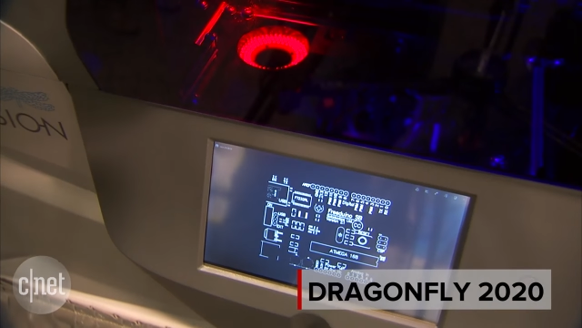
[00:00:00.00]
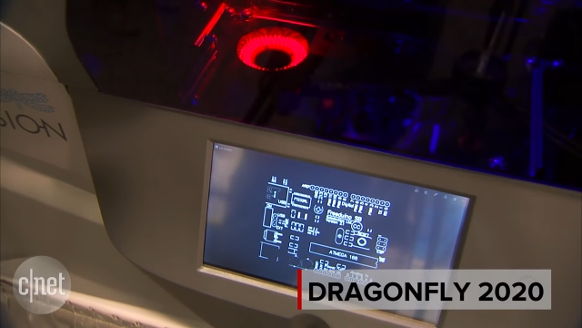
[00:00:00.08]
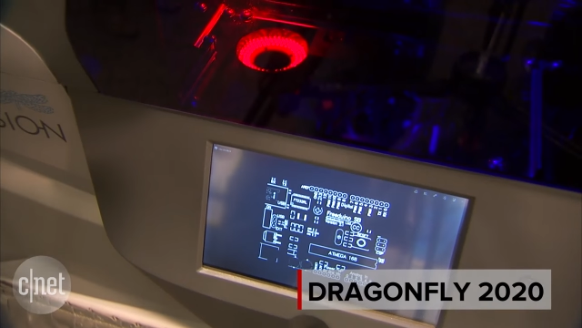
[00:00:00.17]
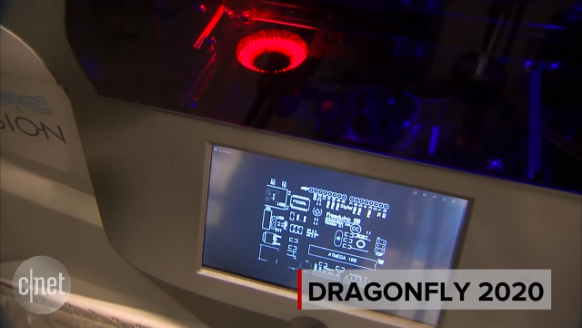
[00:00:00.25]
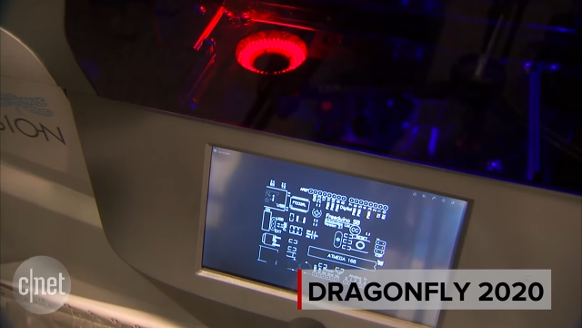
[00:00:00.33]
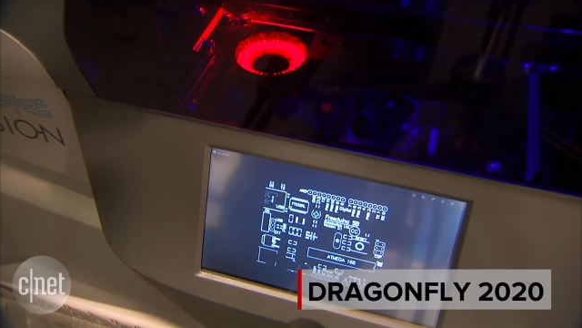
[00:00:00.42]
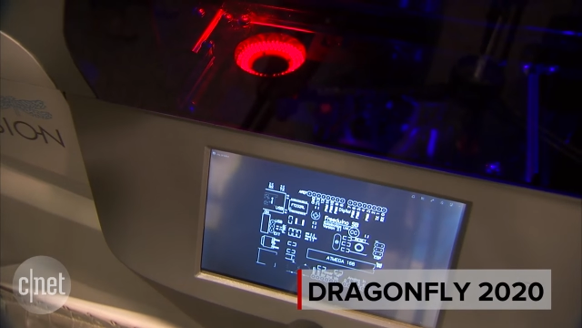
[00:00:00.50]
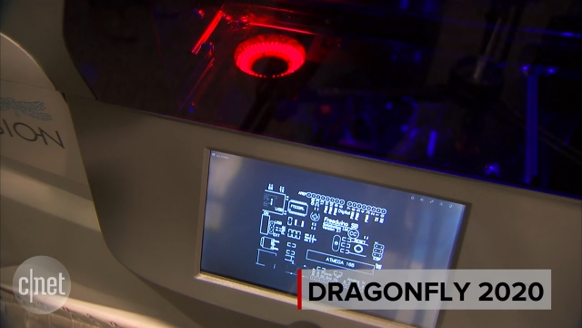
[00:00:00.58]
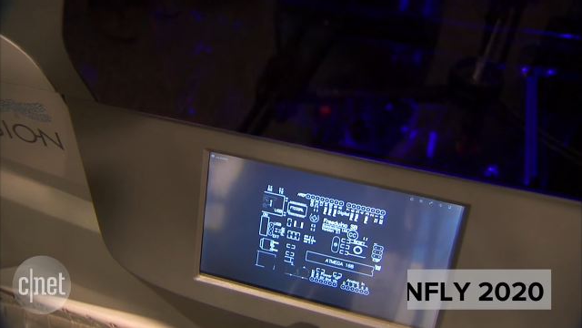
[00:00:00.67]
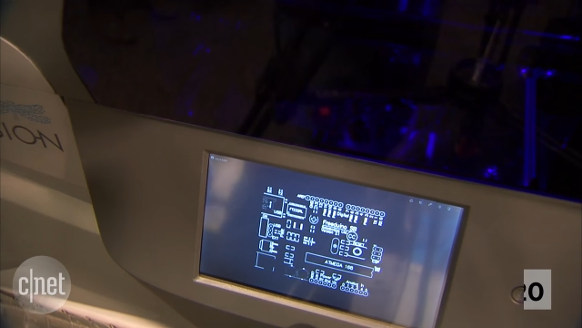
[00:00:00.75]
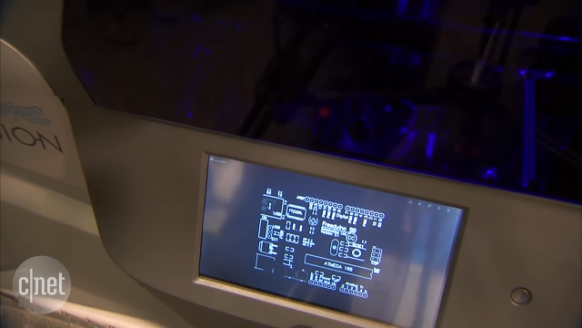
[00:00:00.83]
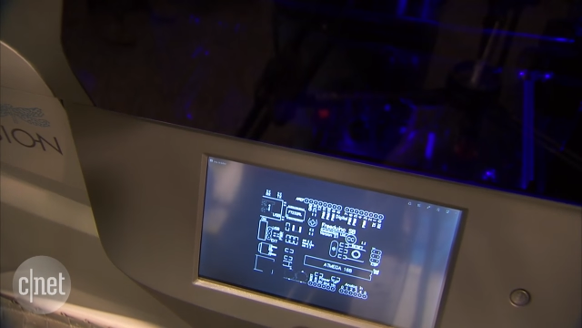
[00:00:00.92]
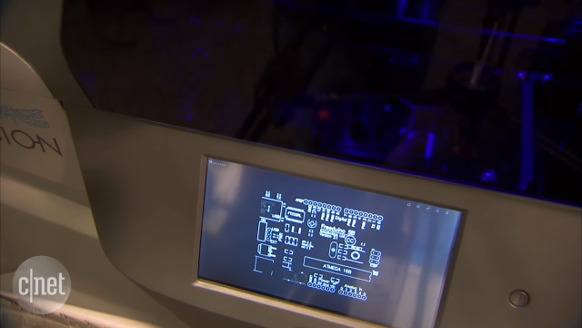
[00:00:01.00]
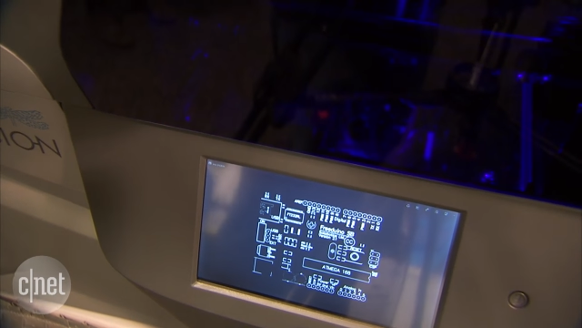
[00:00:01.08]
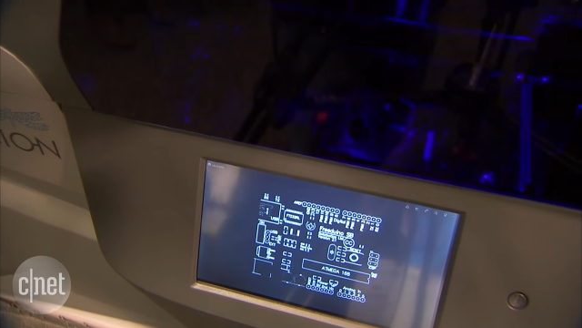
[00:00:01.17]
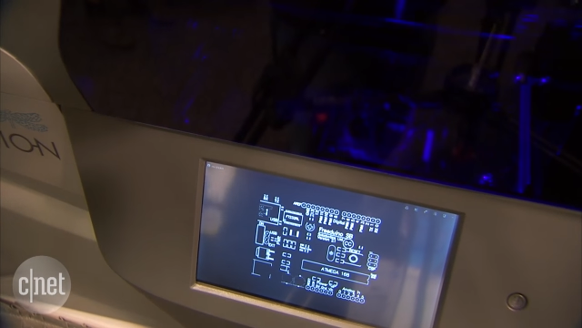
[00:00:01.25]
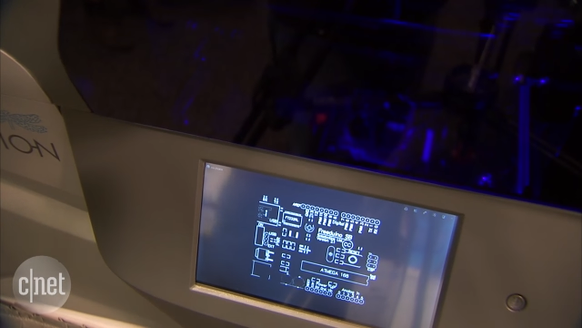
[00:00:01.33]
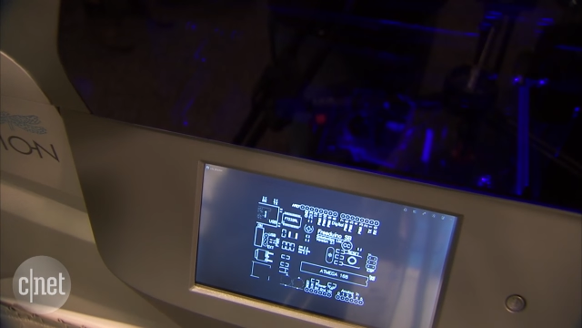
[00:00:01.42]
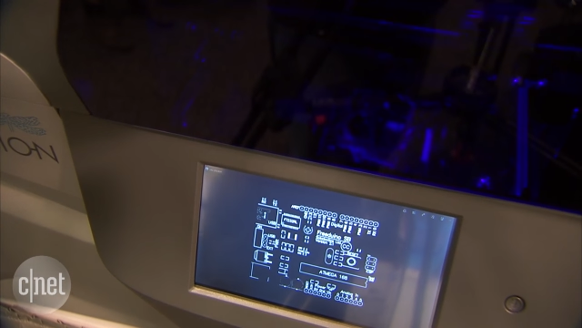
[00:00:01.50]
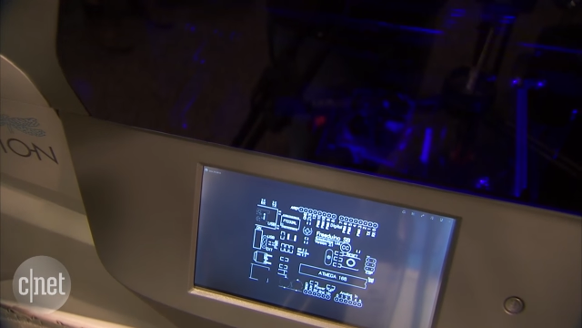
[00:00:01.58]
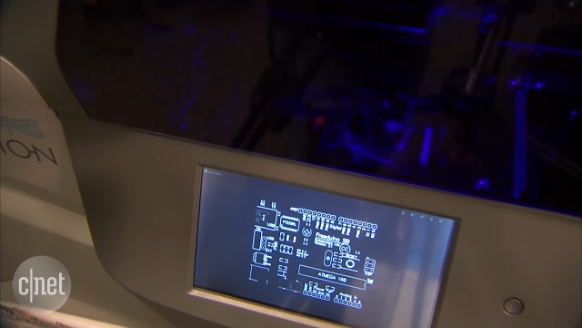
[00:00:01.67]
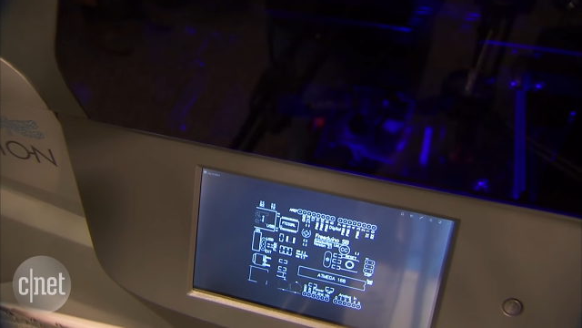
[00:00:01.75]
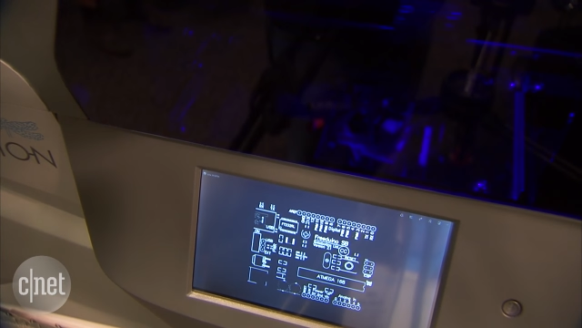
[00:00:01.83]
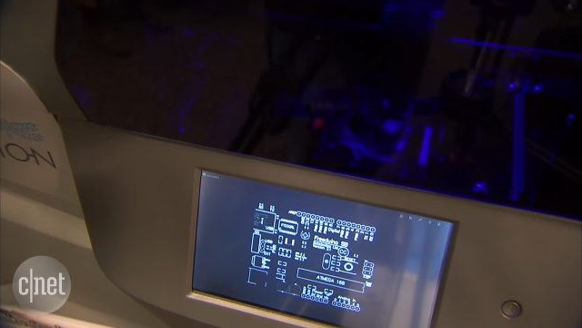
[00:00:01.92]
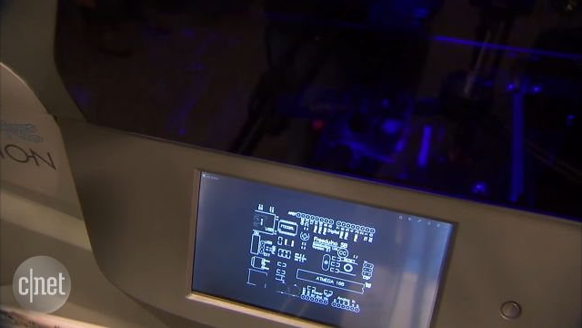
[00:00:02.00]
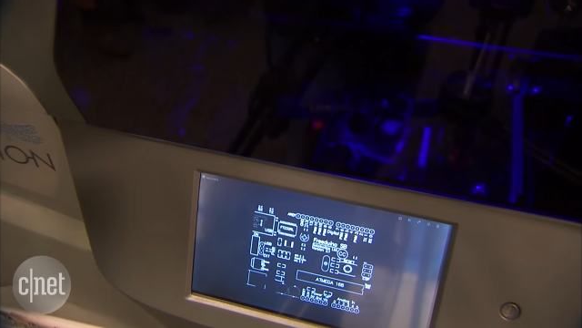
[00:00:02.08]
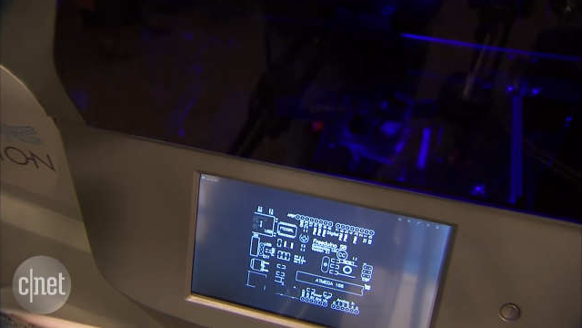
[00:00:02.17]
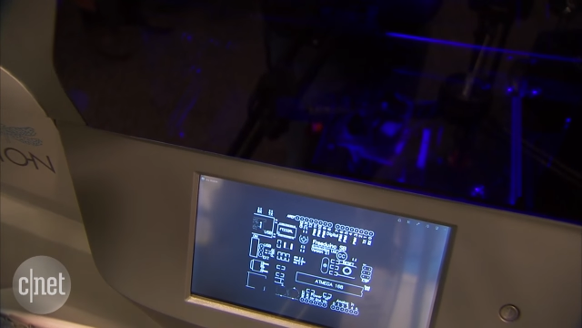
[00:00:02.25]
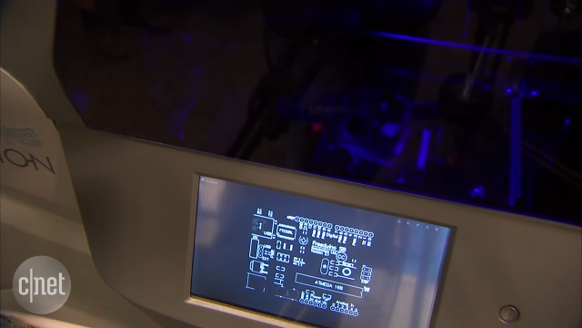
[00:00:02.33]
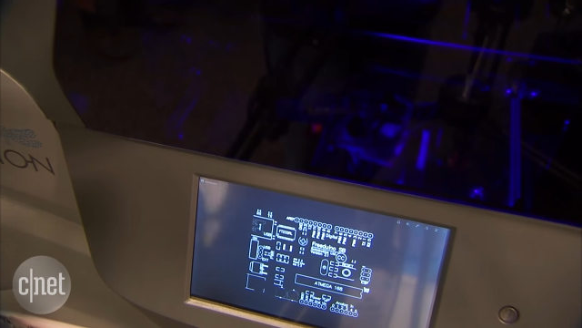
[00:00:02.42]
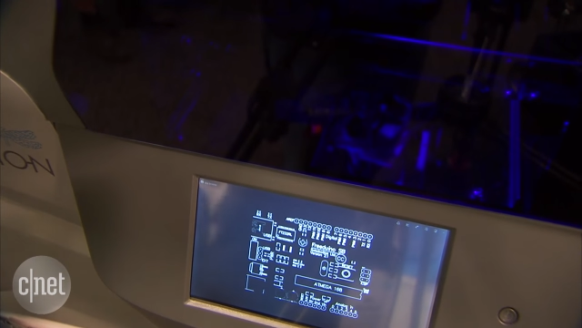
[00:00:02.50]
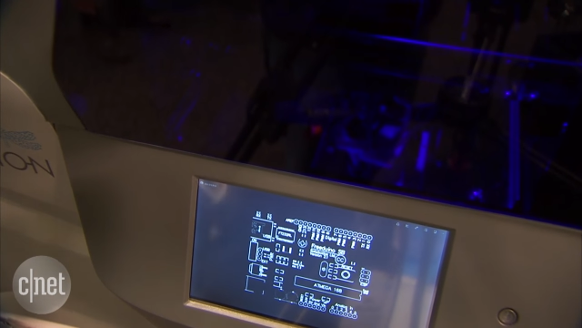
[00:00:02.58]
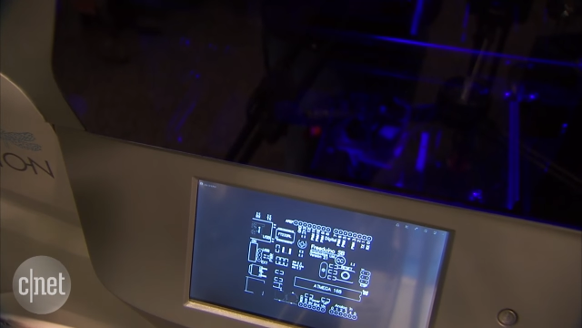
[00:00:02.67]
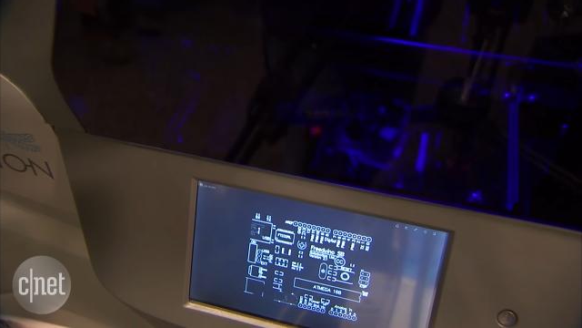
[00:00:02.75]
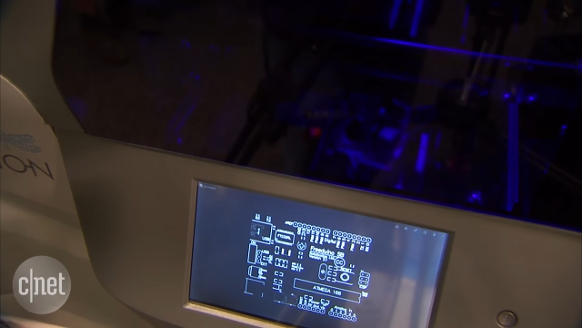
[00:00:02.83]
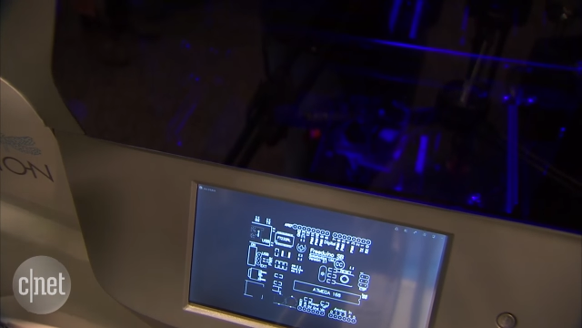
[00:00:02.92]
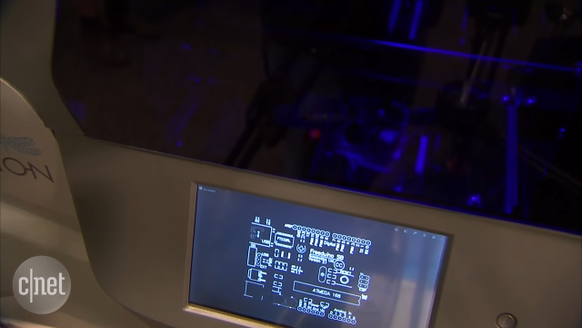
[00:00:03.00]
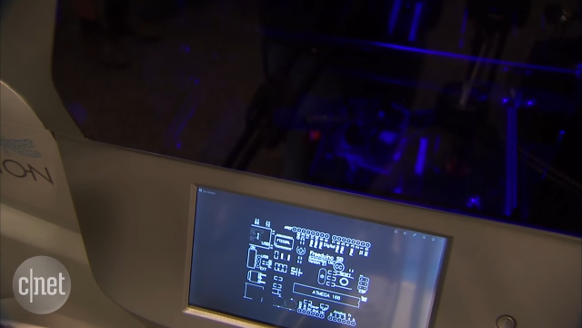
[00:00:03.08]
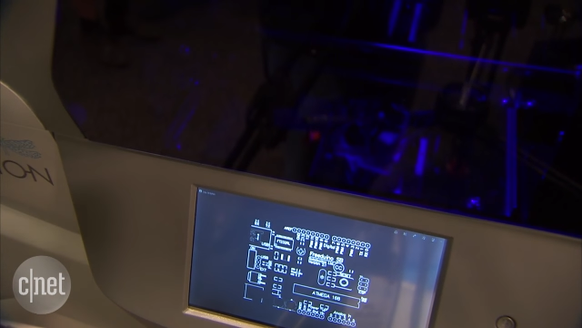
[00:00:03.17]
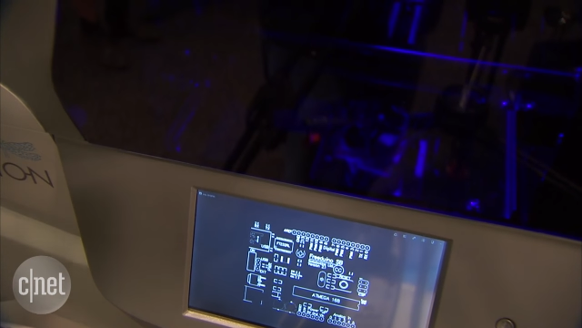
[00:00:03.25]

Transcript: [unreadable: no face in view]